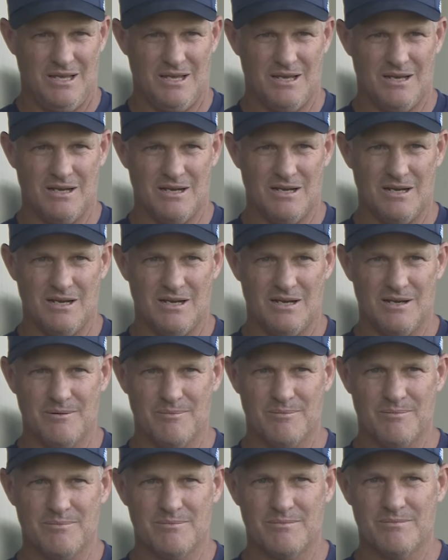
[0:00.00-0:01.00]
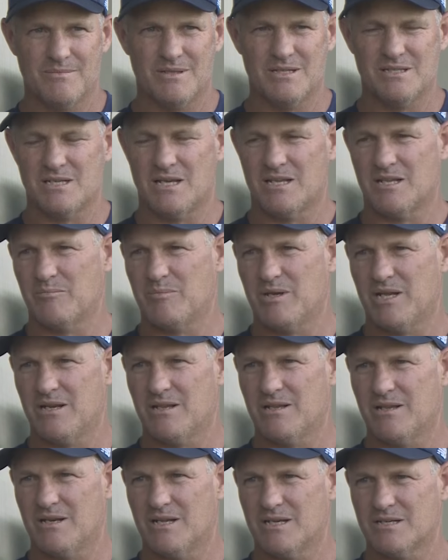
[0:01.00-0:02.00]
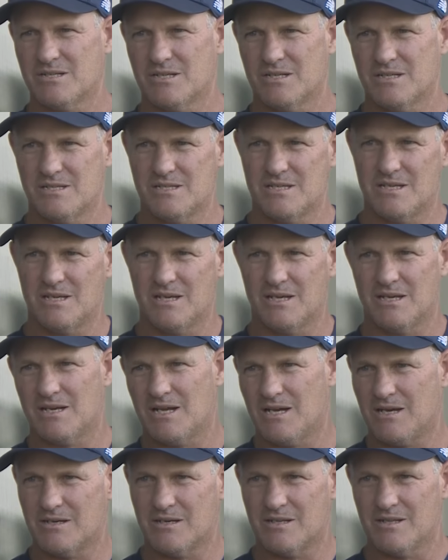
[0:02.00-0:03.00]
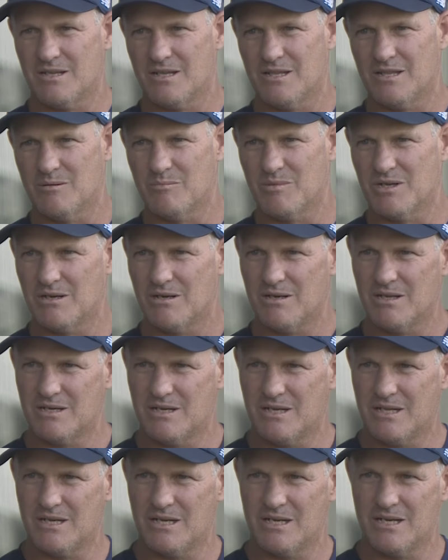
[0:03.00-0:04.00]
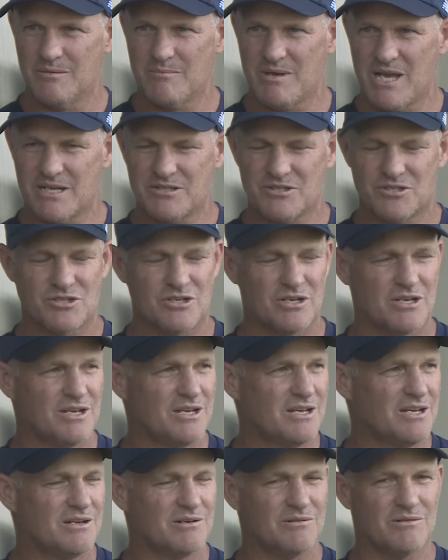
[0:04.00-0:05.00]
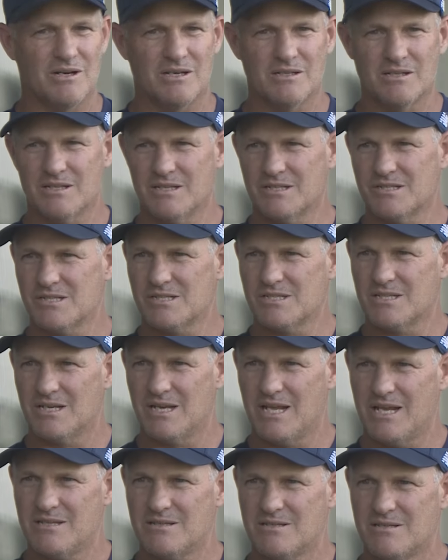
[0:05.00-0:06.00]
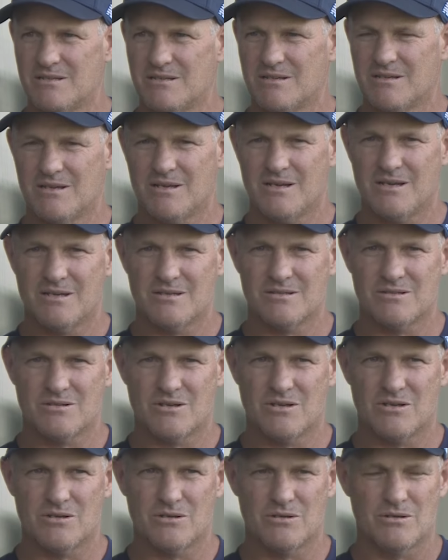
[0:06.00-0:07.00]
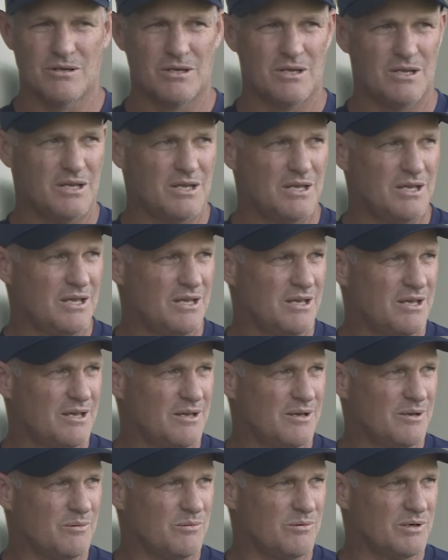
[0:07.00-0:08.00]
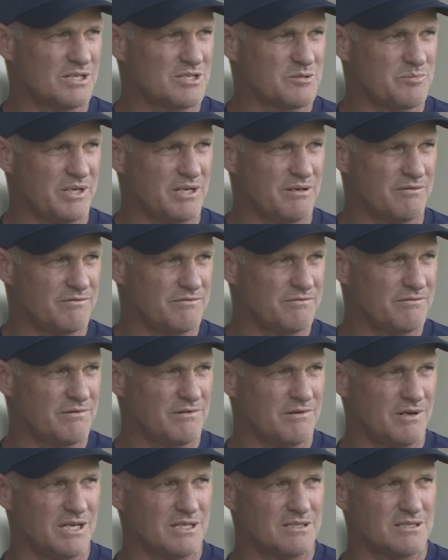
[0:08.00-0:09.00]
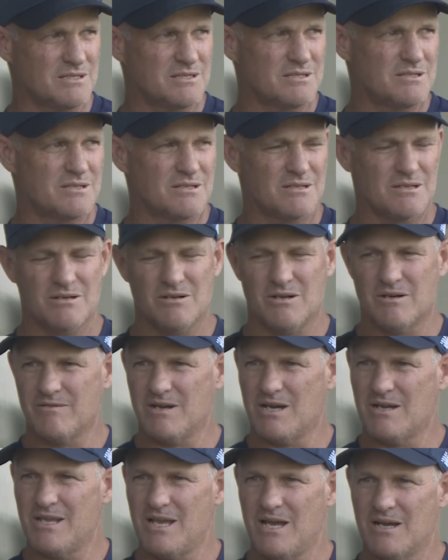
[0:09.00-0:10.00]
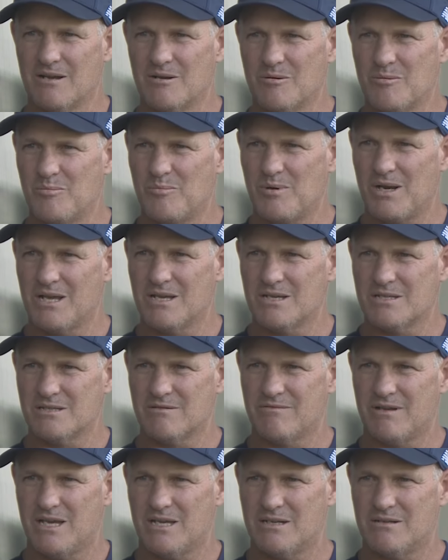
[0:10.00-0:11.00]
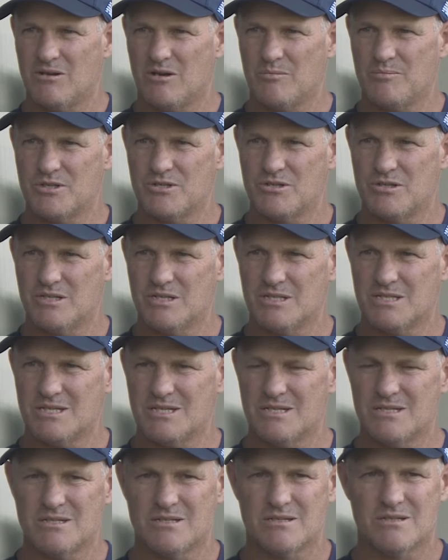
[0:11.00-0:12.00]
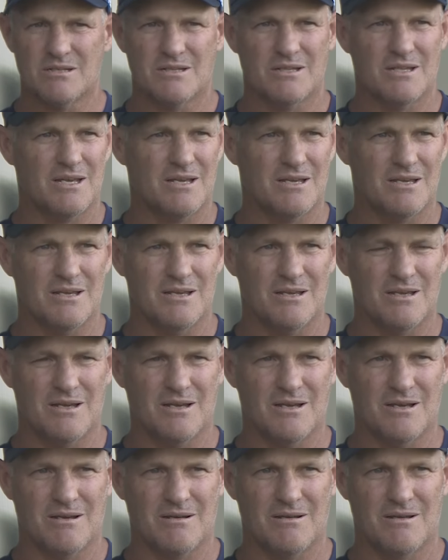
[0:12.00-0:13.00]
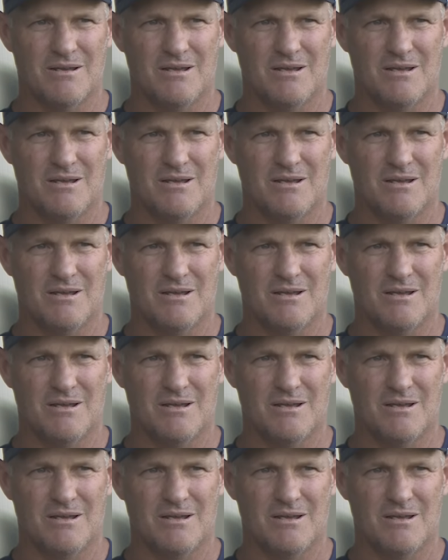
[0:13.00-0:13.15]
uh, there's nothing better than actually seeing it out in, in the middle and, and in a match rather than just the nets. Uh, so, uh, what has been great is a lot of our young players have had opportunities. They uh,